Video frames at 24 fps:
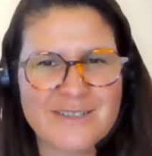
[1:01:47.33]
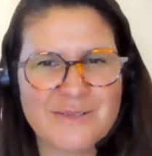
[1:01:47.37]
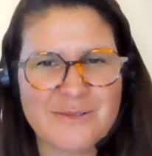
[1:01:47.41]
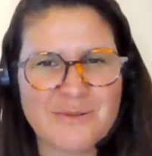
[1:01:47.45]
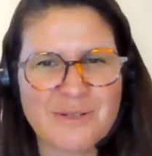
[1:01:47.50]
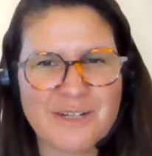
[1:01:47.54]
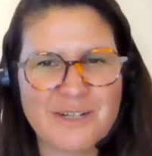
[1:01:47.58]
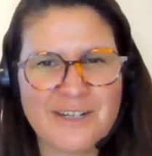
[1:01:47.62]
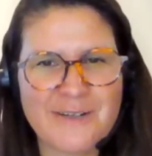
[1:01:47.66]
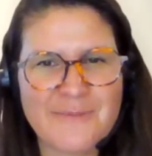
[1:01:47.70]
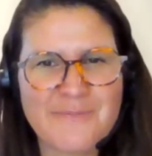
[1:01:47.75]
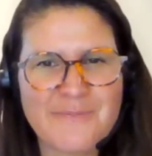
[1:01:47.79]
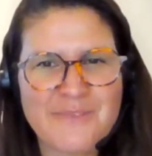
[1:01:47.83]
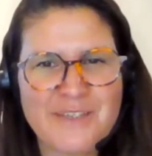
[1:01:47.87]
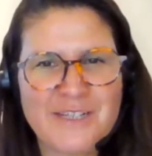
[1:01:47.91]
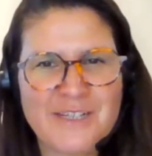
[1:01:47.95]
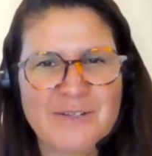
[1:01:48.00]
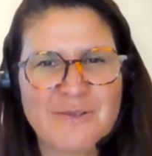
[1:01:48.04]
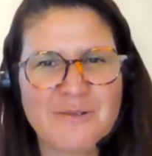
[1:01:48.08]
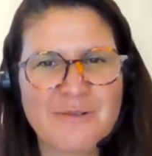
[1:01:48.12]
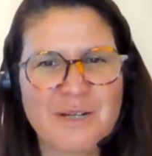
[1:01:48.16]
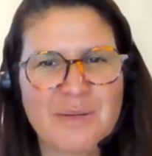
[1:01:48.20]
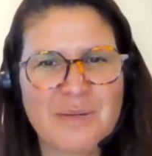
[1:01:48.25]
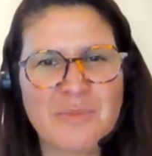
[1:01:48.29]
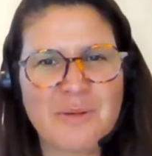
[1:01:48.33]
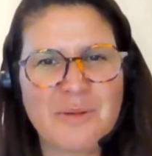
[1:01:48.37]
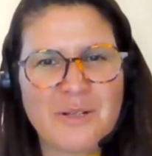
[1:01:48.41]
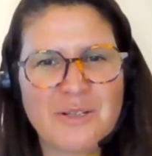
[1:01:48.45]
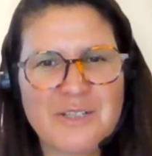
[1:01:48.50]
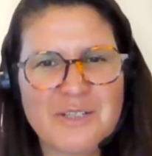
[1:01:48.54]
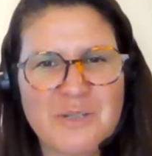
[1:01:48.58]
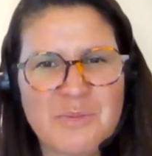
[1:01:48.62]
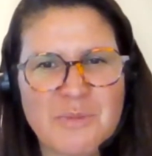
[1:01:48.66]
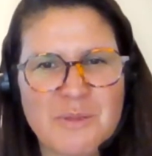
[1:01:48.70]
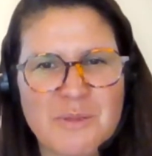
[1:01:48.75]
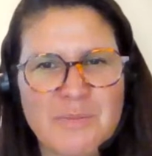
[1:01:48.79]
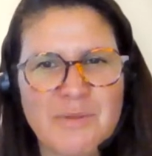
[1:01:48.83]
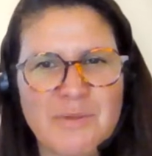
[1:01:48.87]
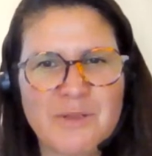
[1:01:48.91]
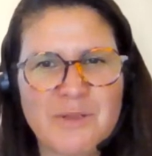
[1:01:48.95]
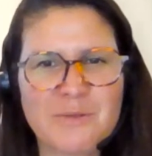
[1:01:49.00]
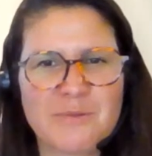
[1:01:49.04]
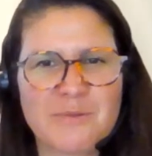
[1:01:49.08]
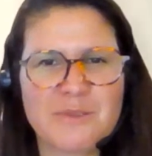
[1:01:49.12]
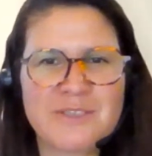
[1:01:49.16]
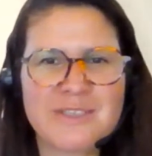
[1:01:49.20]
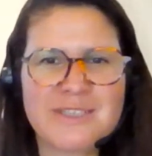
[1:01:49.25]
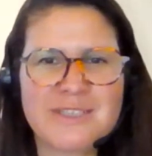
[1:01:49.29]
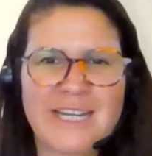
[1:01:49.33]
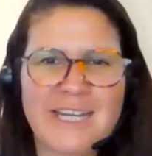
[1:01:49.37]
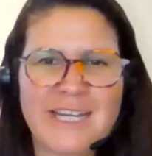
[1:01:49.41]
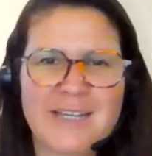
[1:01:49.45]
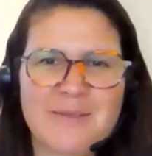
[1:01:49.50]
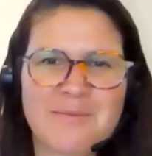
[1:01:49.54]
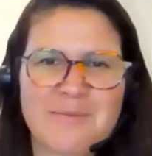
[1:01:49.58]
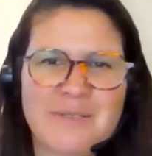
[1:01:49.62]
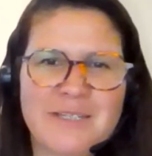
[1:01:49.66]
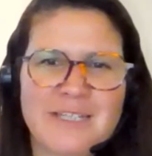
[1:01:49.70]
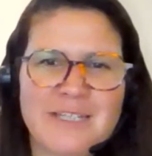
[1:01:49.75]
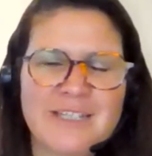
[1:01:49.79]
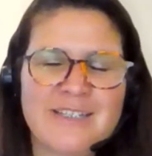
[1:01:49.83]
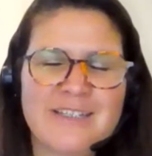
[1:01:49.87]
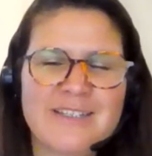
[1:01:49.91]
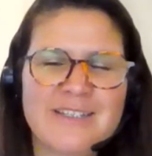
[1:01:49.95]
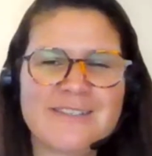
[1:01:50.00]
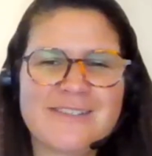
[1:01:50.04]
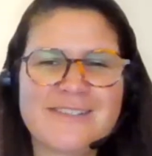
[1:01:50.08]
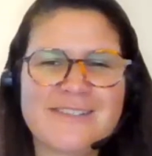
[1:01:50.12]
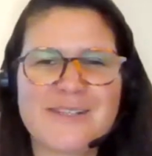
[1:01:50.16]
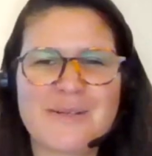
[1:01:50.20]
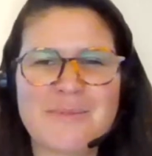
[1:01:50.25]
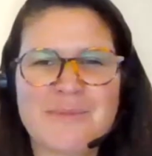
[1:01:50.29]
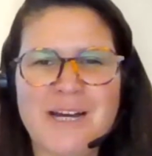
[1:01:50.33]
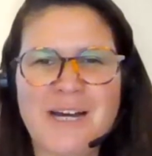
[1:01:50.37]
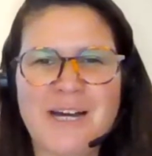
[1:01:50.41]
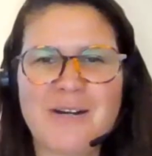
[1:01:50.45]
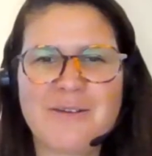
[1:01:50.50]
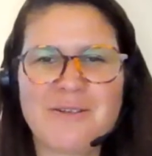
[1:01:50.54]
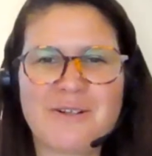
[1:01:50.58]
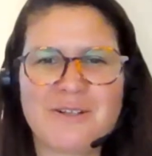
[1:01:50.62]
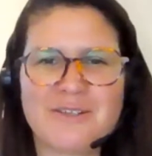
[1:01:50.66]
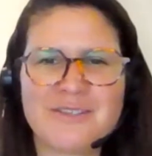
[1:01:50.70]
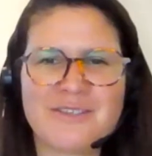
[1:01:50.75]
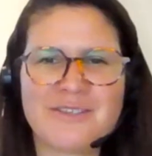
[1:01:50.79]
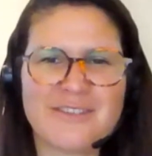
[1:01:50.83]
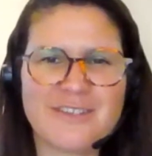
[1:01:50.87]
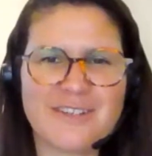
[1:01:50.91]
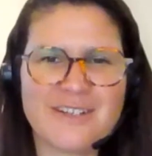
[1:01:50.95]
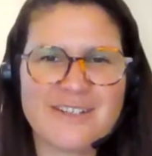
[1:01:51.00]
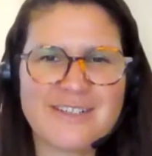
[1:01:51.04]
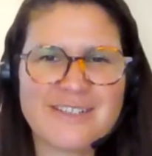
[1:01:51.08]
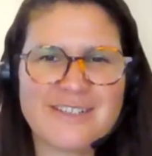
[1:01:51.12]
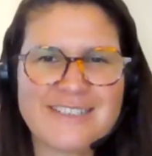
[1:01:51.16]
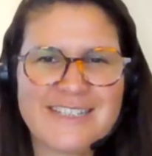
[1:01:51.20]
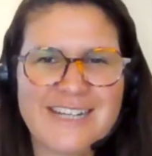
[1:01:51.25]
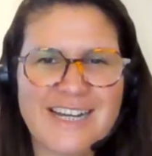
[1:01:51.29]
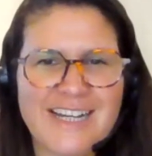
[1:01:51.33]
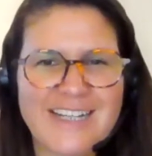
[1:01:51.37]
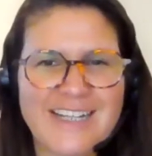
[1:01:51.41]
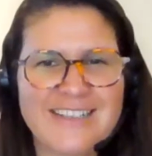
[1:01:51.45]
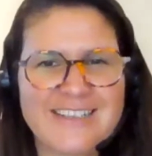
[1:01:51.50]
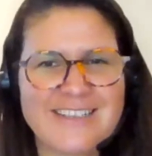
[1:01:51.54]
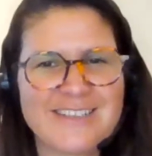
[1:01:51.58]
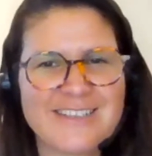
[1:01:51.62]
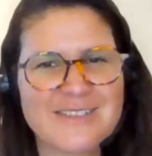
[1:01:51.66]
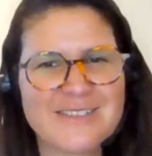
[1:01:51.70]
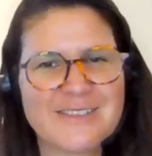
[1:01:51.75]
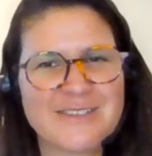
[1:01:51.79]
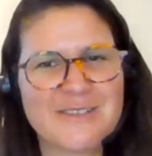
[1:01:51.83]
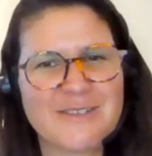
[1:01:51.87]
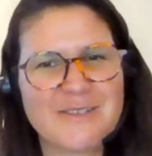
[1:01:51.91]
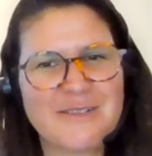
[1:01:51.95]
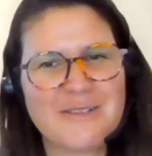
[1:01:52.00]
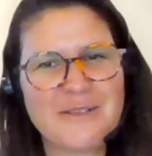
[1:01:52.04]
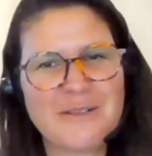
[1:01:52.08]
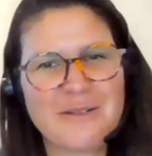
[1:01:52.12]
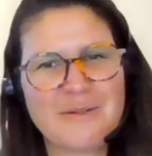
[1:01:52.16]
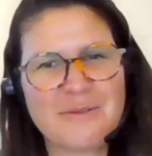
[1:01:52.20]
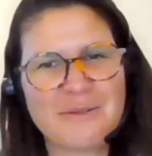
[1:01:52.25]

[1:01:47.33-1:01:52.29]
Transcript: So where where Polish people would take me somehow on their side, you know,